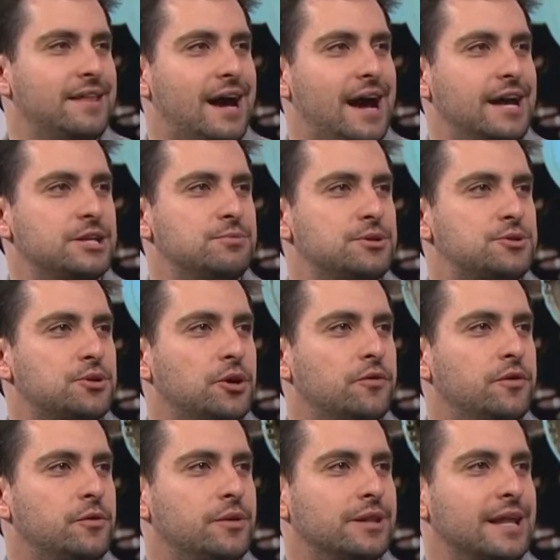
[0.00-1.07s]
the Heisman
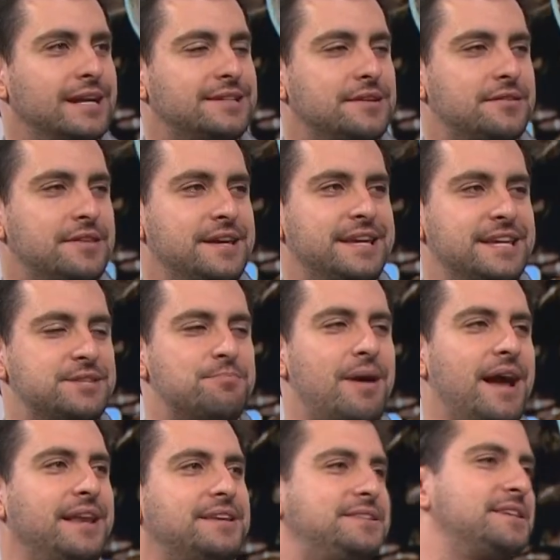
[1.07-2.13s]
Trophy. We'd like to think he's
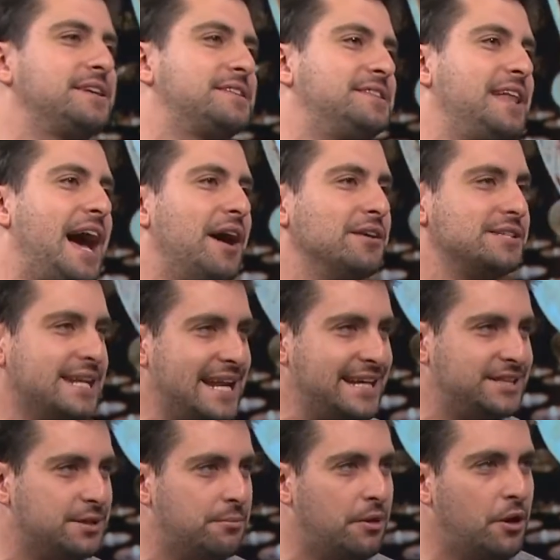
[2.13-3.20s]
minus 6,000
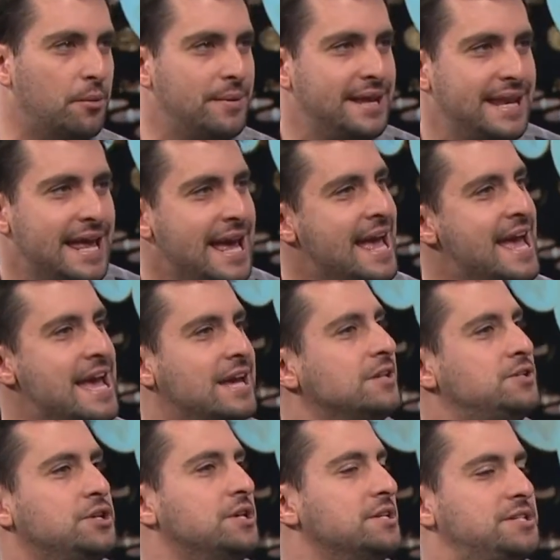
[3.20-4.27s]
at the moment.
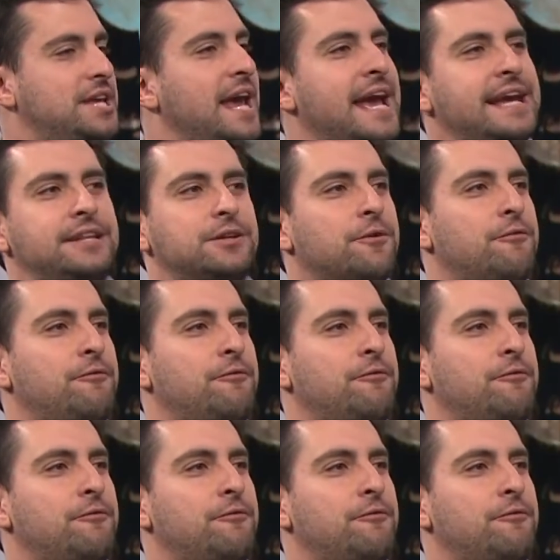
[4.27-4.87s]
Do you take the